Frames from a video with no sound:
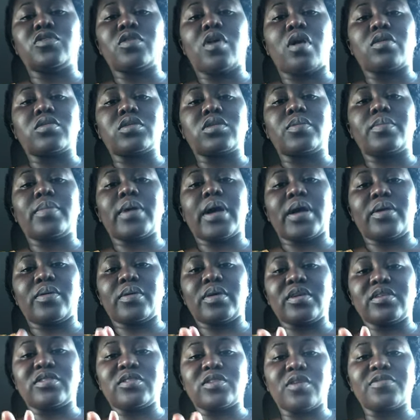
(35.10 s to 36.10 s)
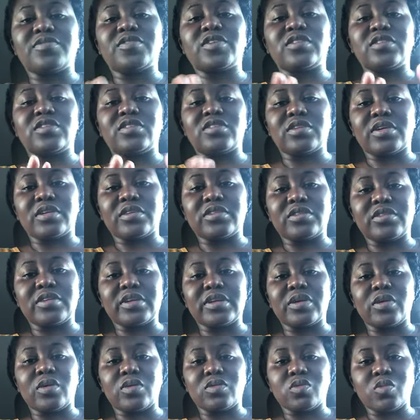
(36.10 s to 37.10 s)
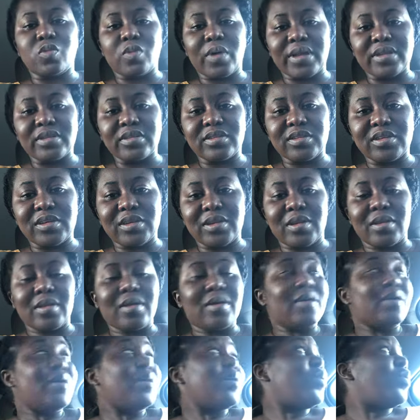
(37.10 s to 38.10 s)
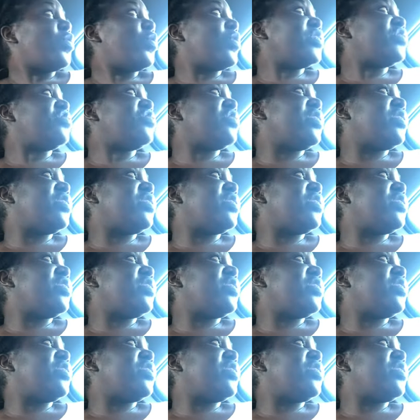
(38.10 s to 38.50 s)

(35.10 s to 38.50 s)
talked about is often centered on one thing, which